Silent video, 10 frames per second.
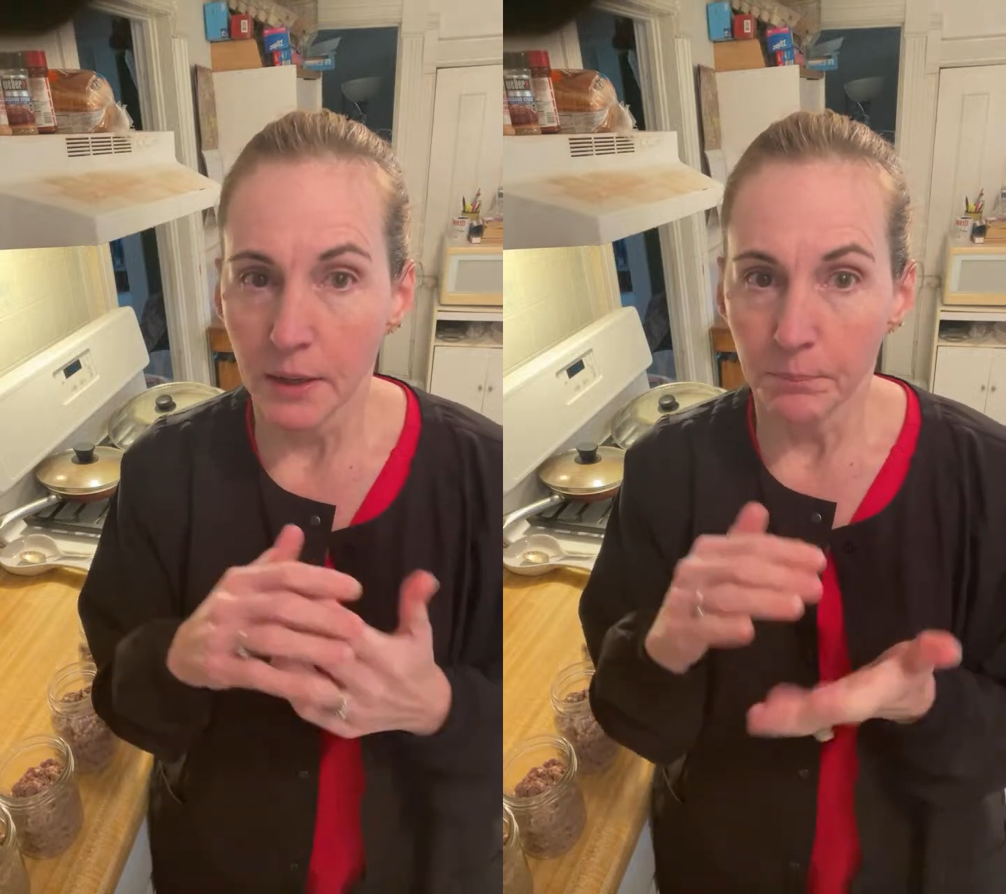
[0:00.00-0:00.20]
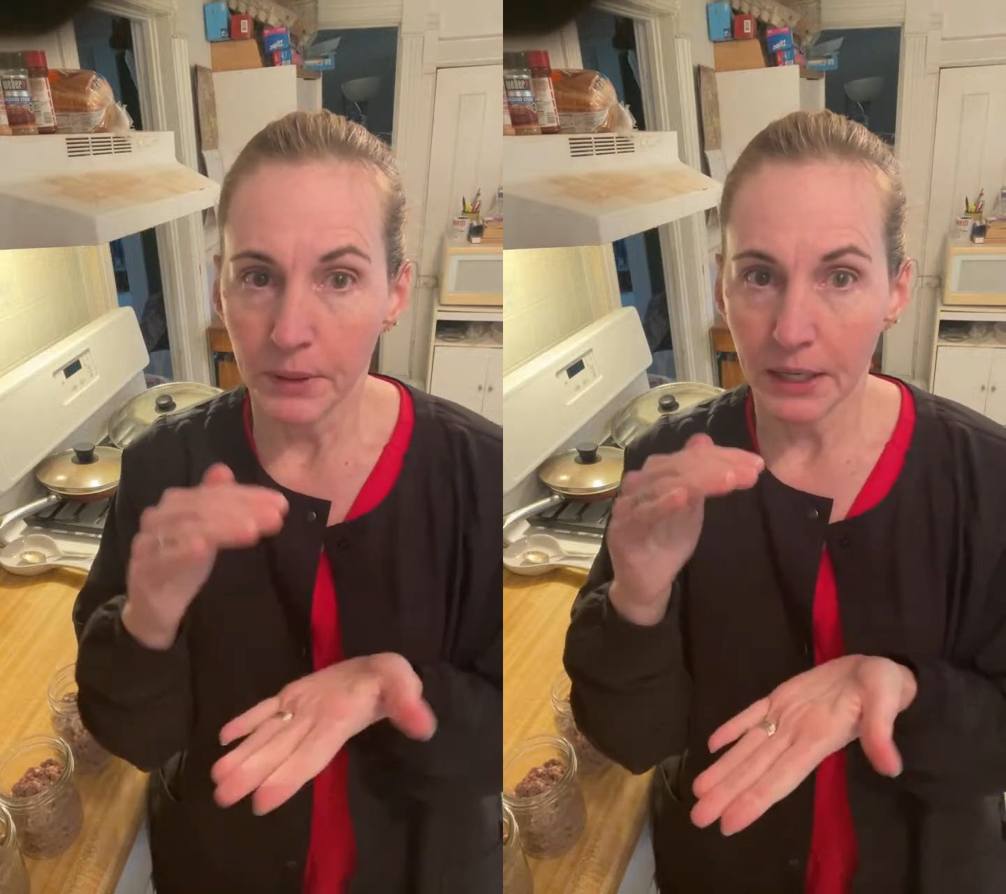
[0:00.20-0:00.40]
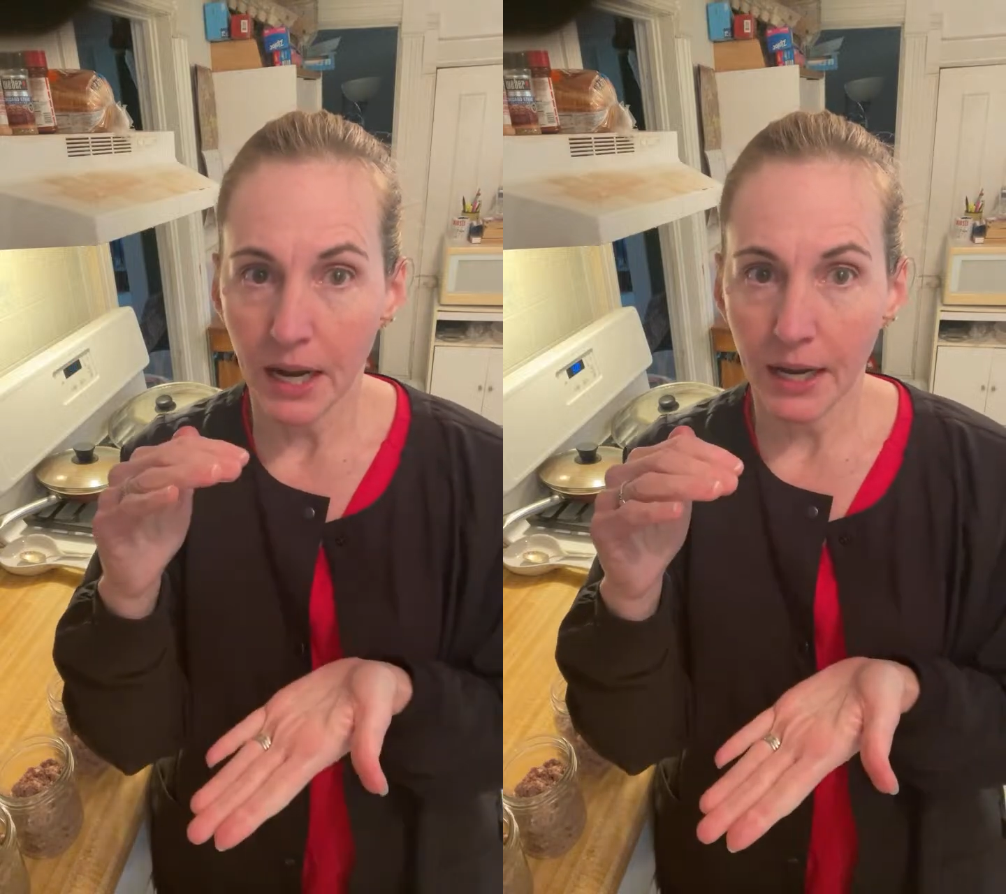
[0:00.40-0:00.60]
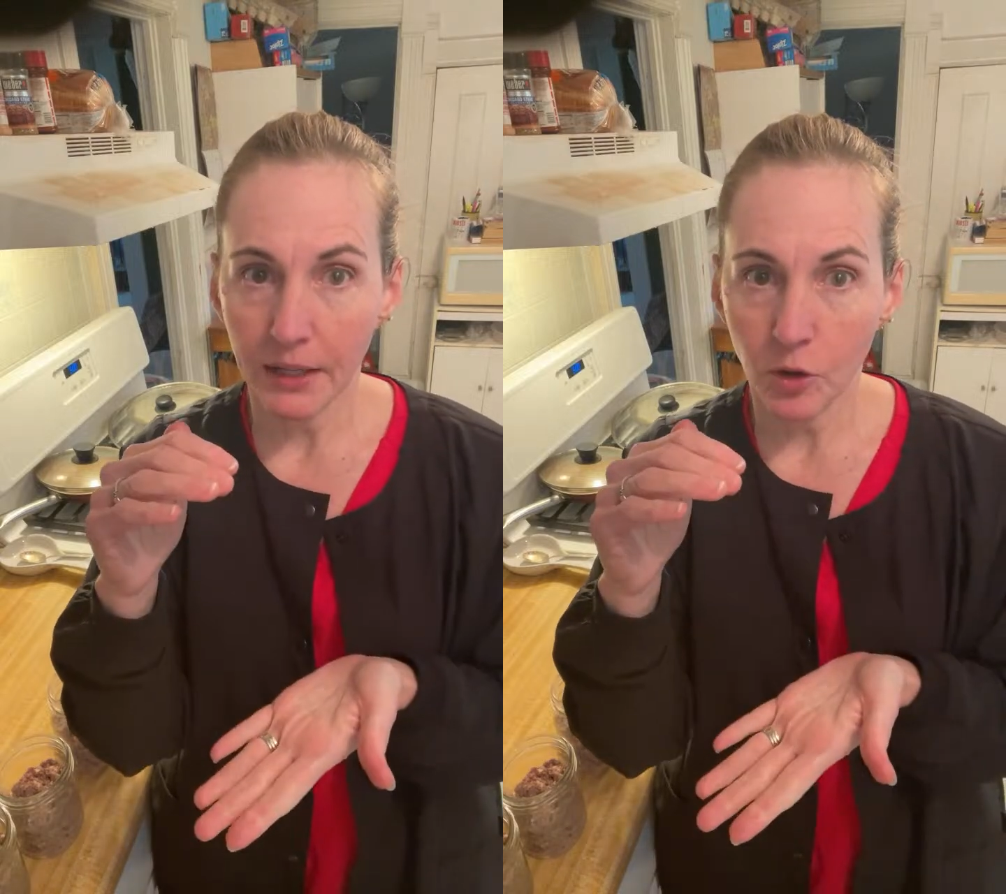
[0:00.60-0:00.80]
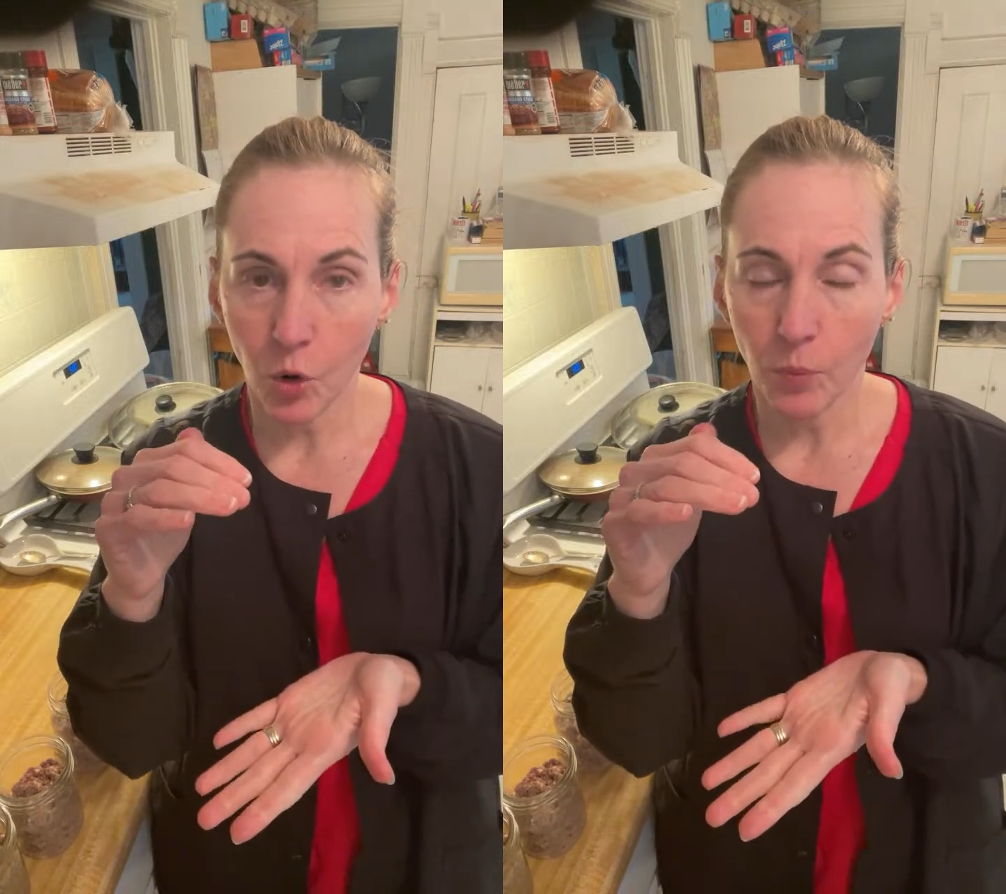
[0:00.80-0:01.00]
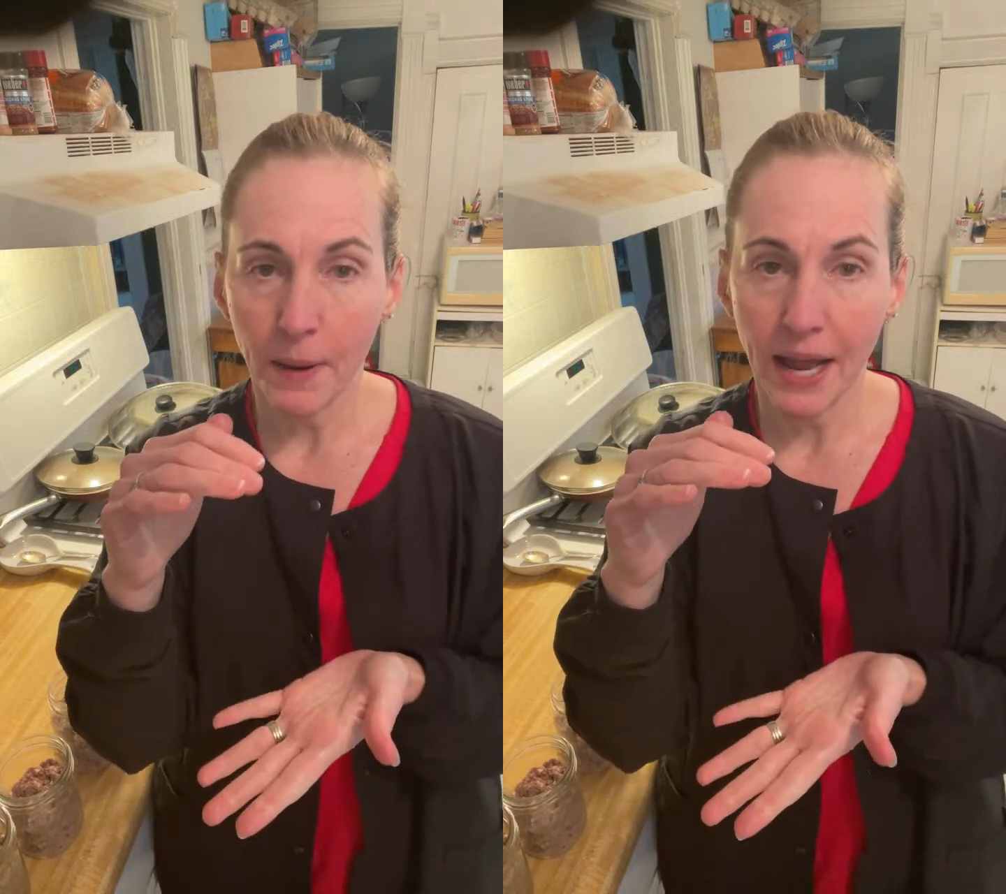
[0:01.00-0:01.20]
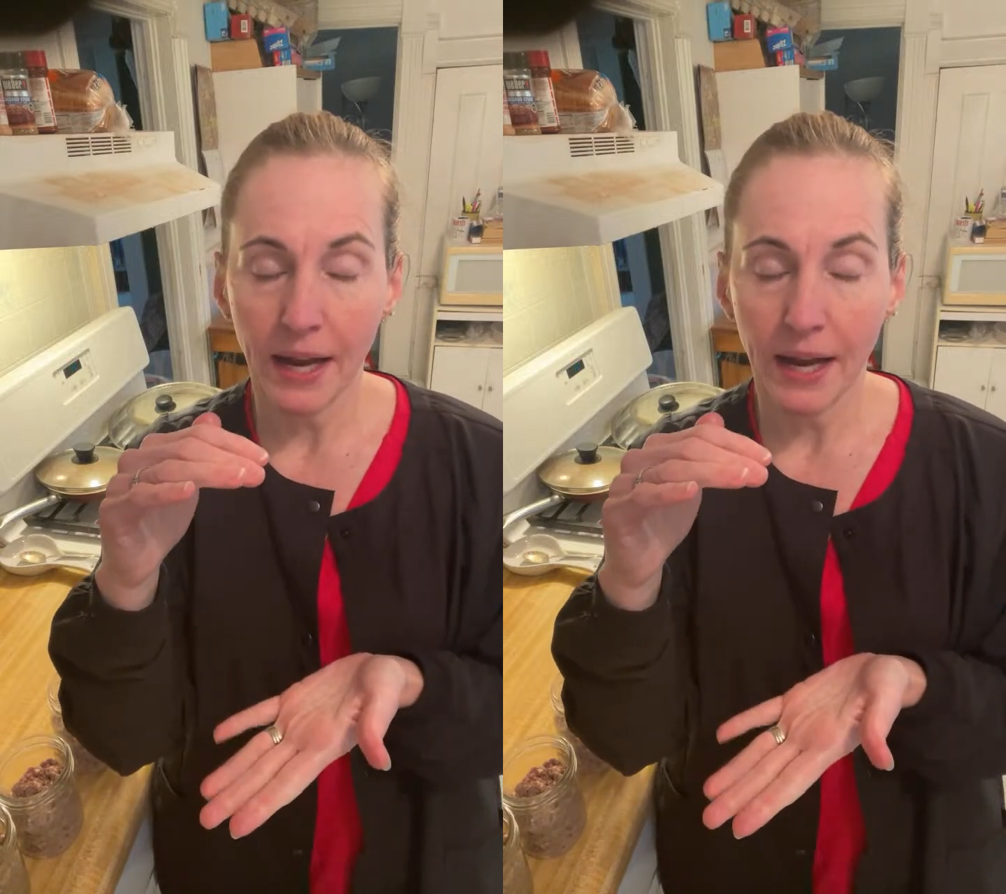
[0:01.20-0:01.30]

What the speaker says: But I cold